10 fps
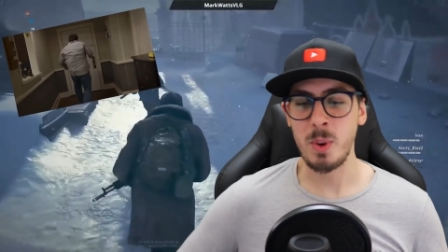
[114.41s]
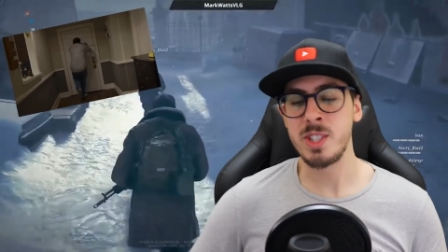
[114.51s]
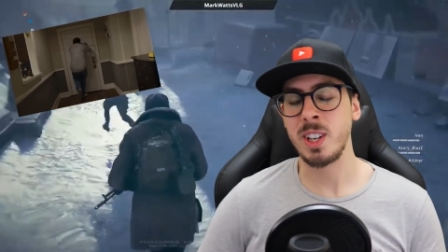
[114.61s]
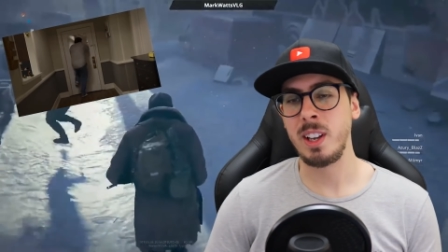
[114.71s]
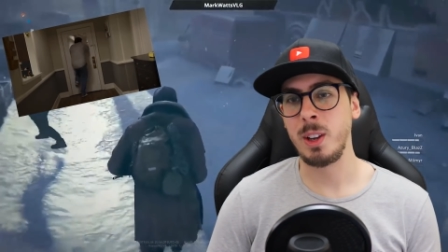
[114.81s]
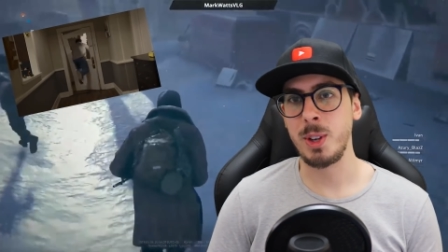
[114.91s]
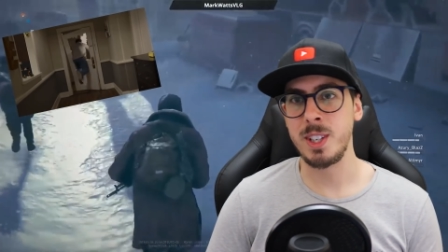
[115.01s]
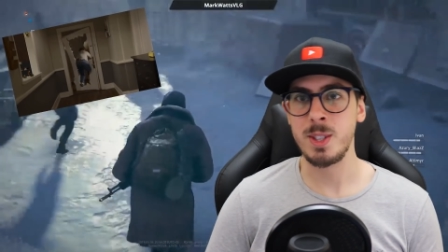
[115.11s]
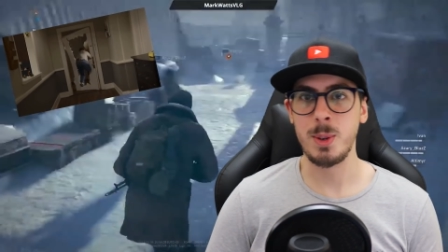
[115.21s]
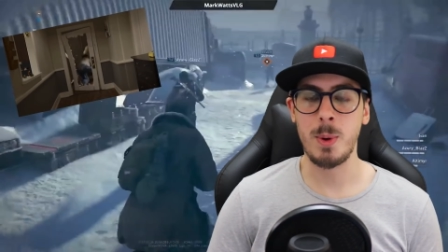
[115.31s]
which can
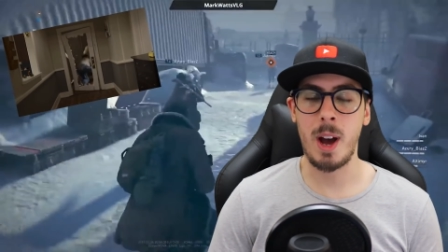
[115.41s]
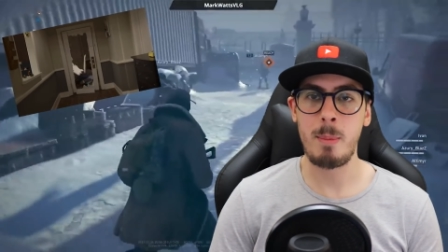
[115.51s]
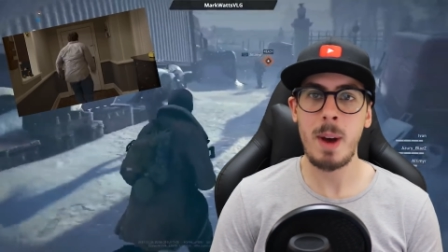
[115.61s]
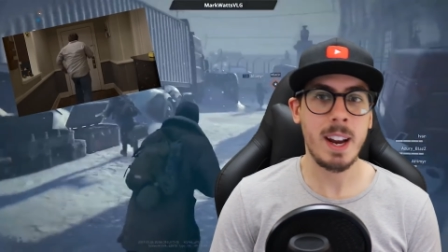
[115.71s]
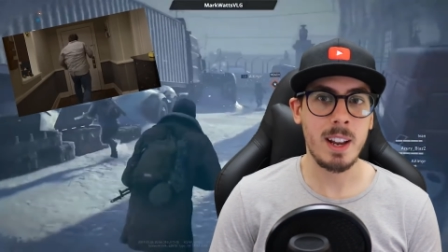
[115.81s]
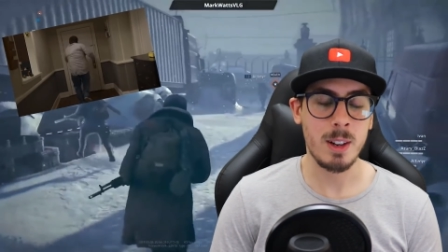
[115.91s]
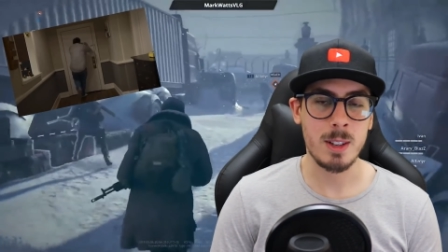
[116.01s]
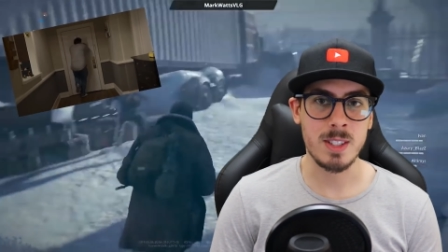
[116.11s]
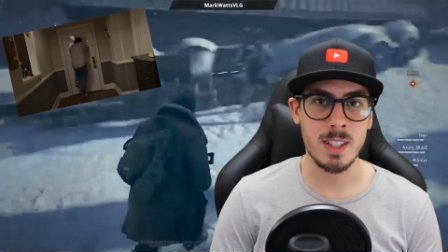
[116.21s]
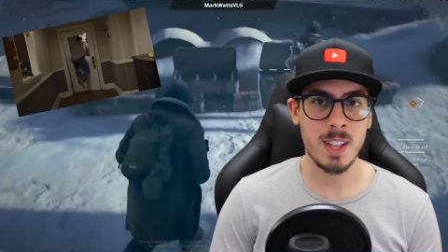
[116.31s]
lead to uh, packet
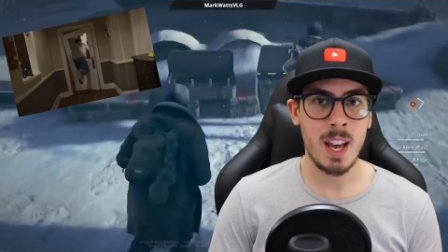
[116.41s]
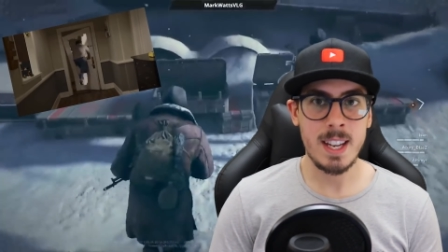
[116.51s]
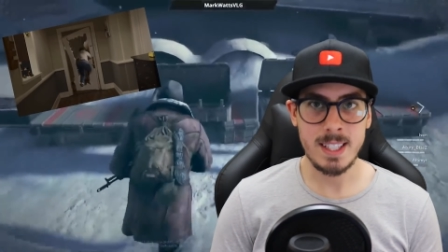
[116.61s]
losses,